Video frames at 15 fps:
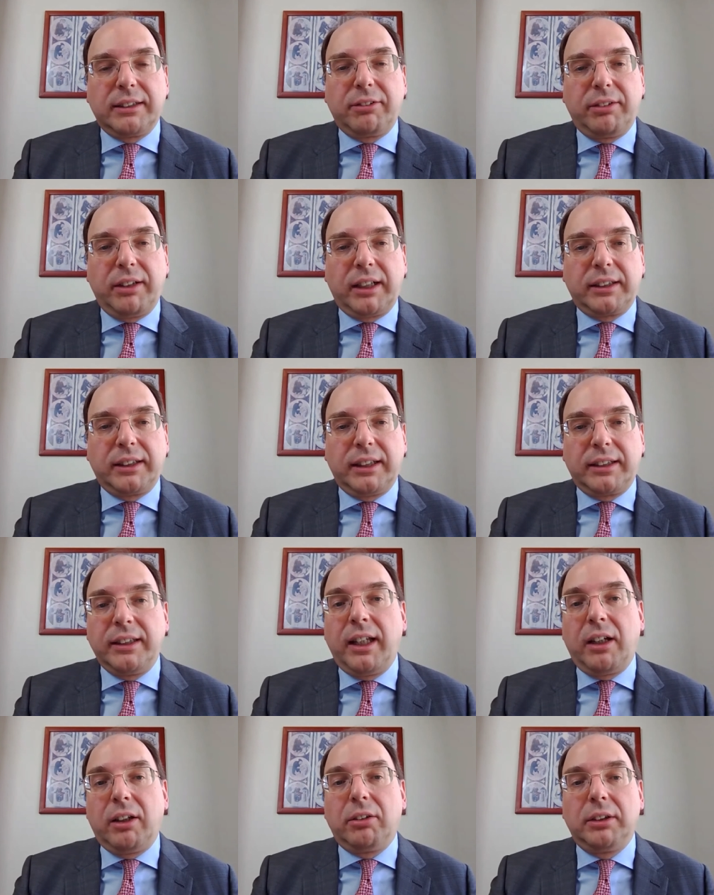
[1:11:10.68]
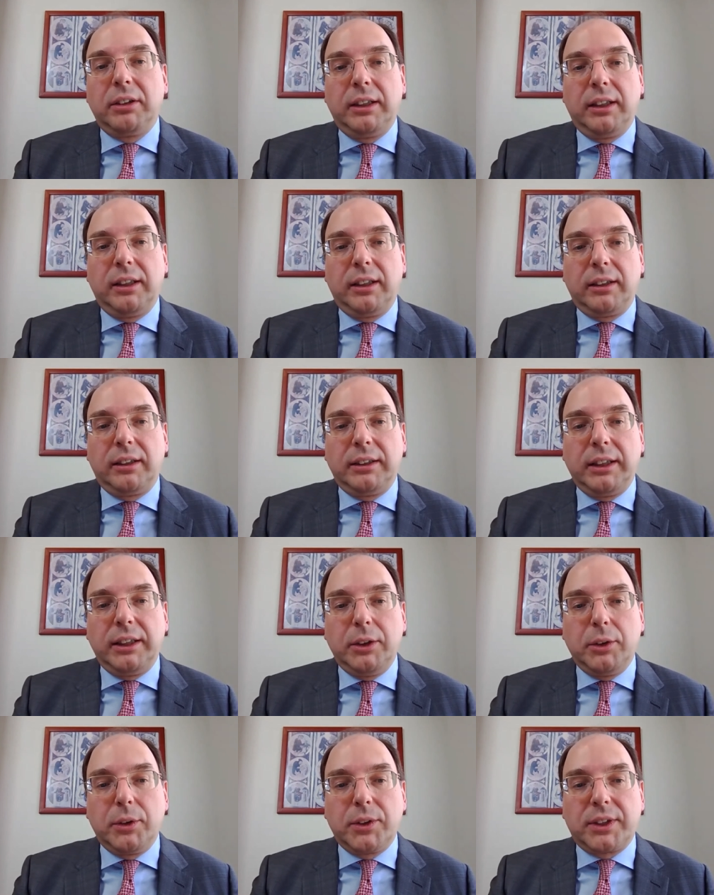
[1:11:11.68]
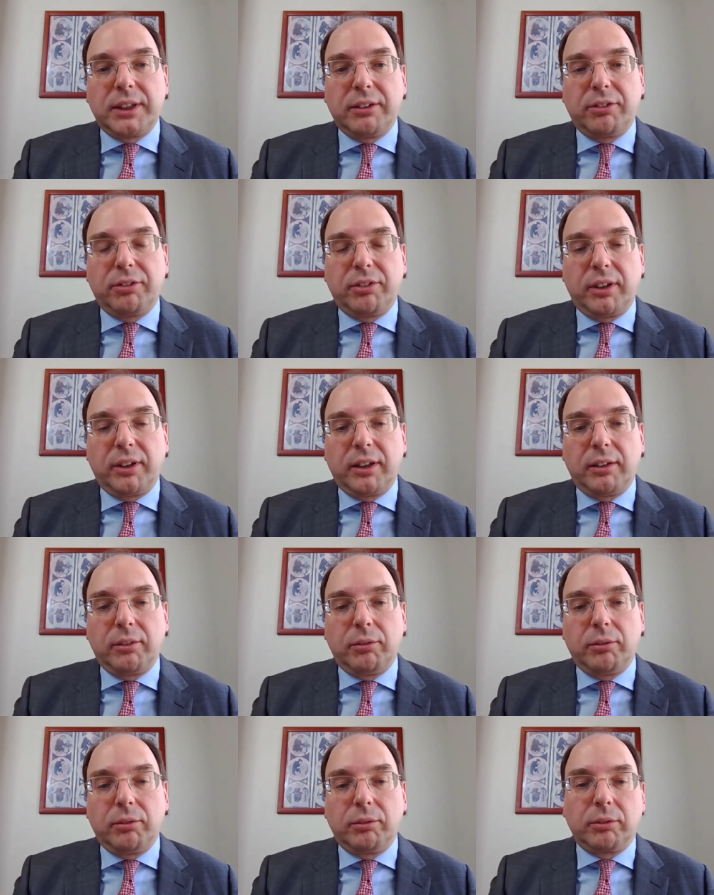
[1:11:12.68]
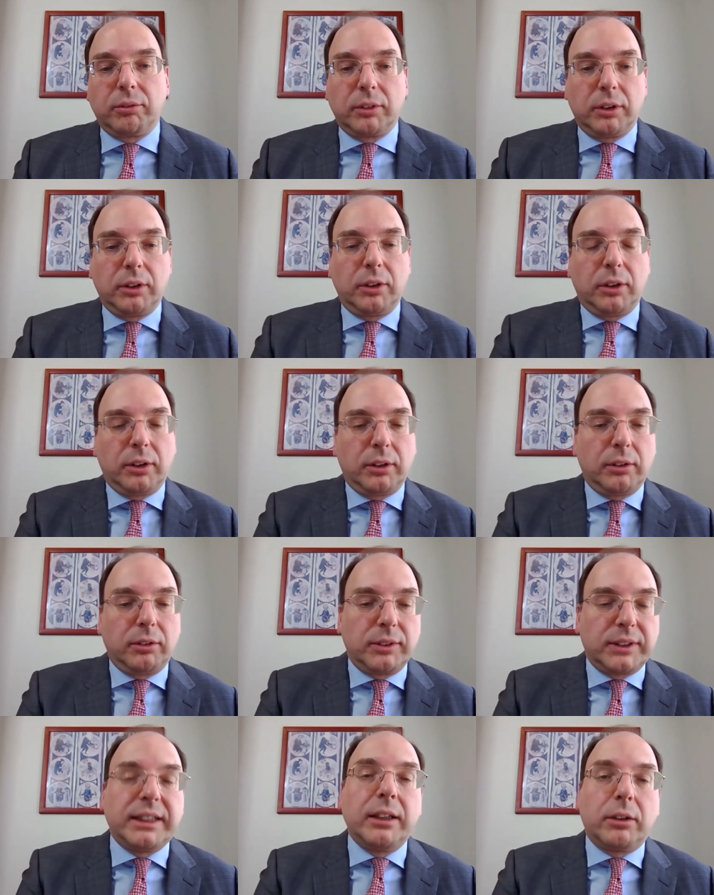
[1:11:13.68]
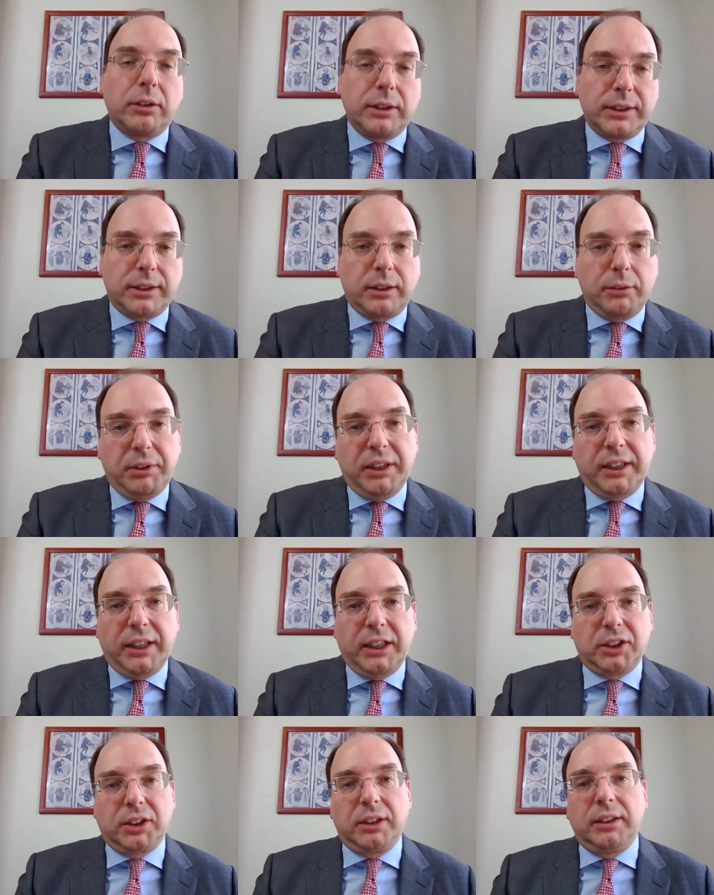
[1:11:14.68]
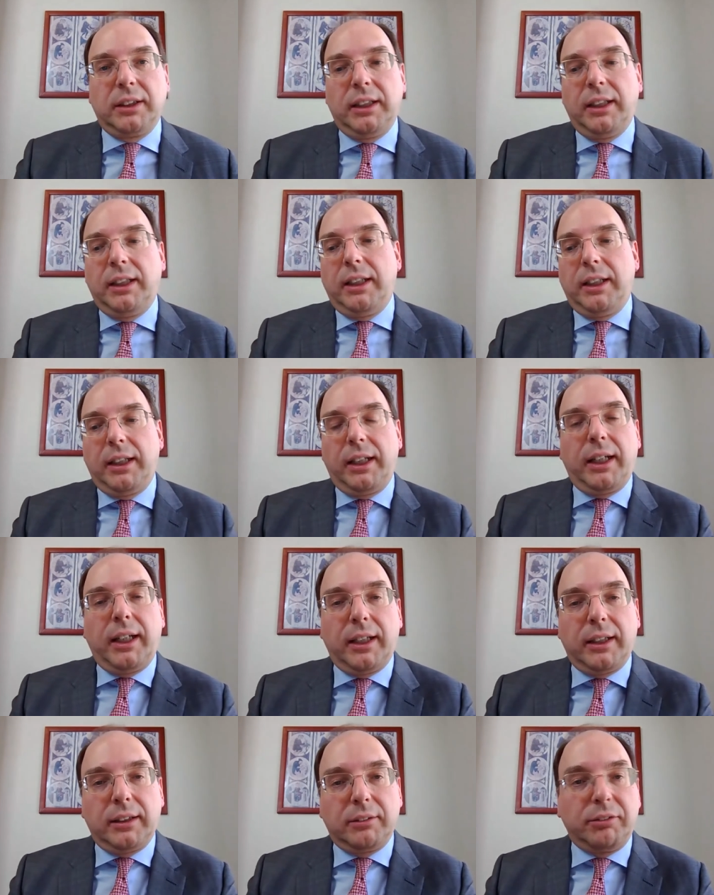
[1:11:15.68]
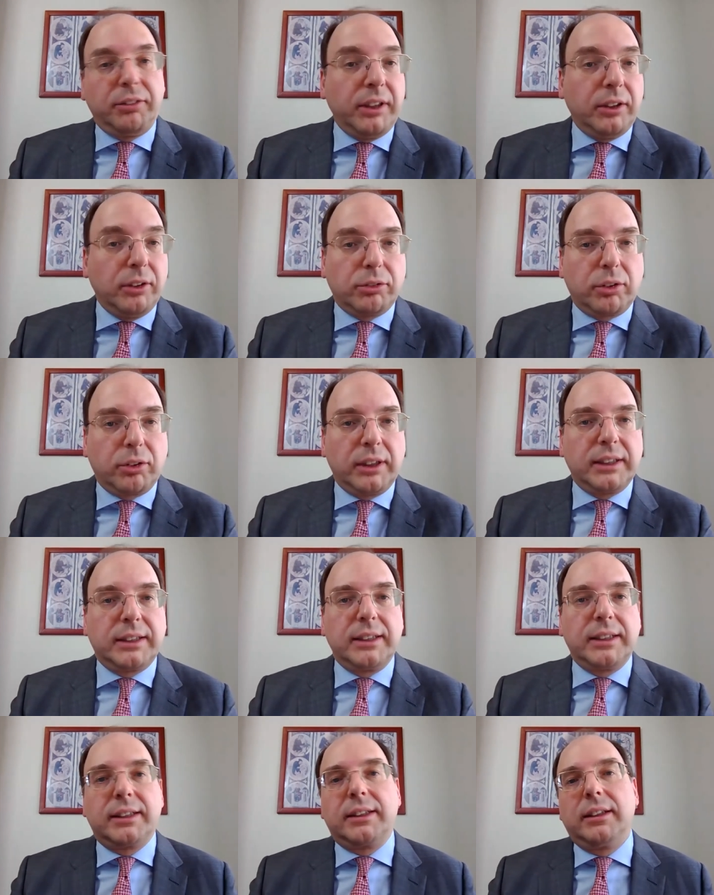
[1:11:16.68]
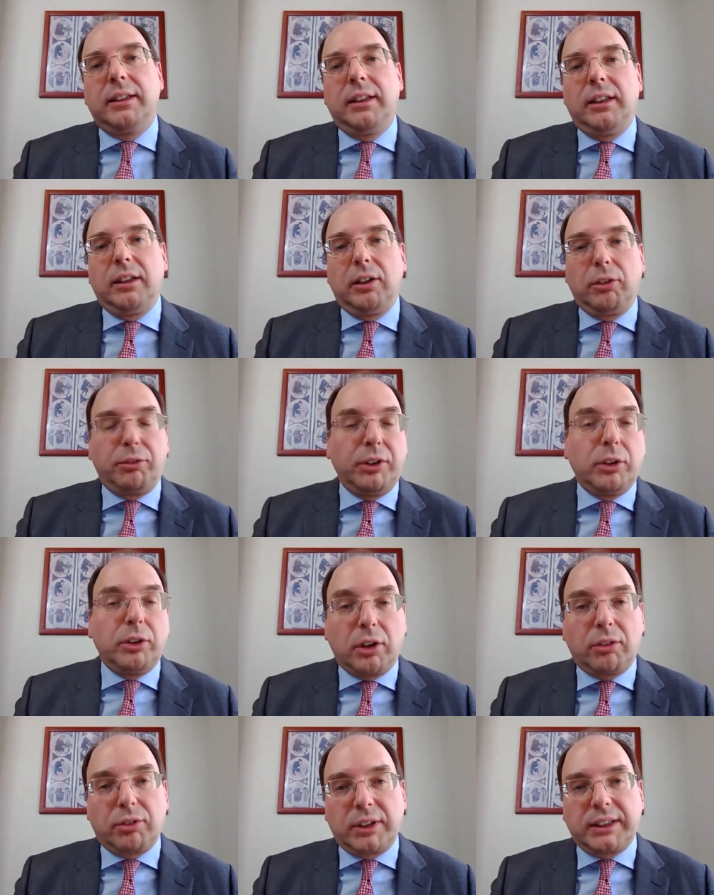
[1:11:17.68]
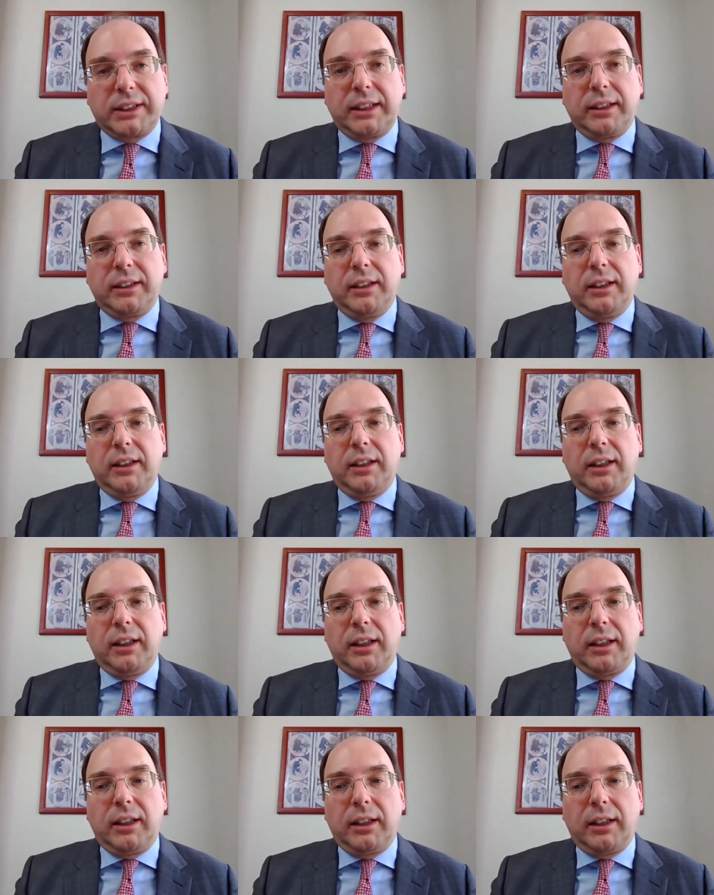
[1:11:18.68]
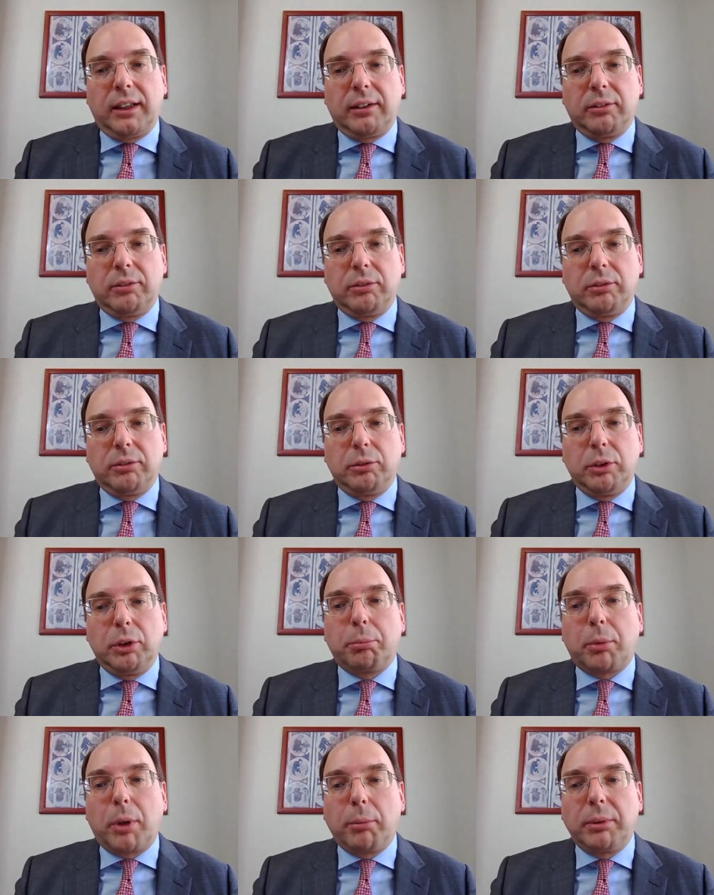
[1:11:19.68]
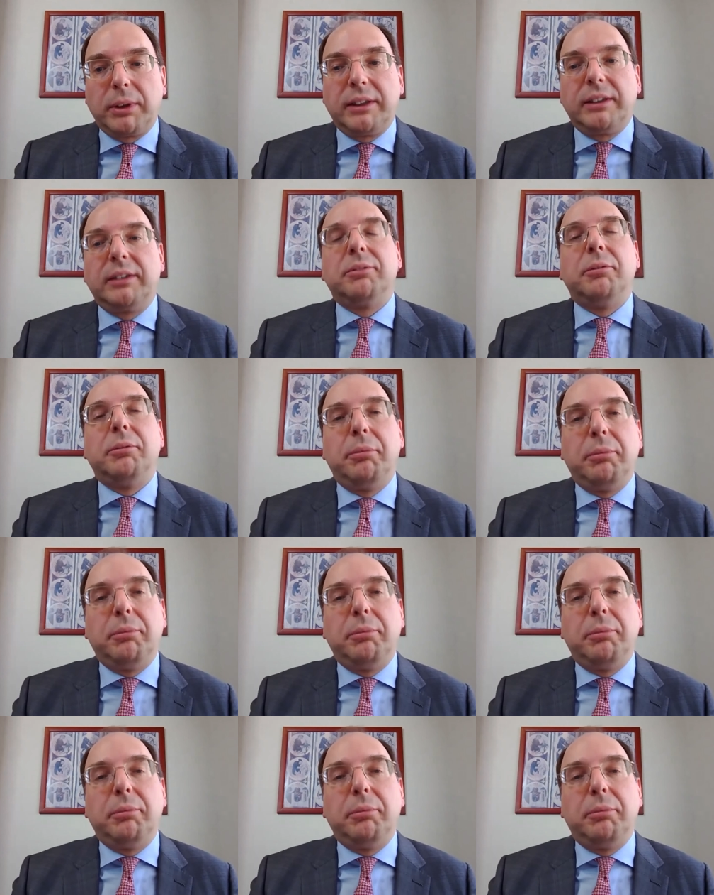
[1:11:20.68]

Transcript: is the fact that now the use of synchronous communication and video, for instance, or video conferencing, will probably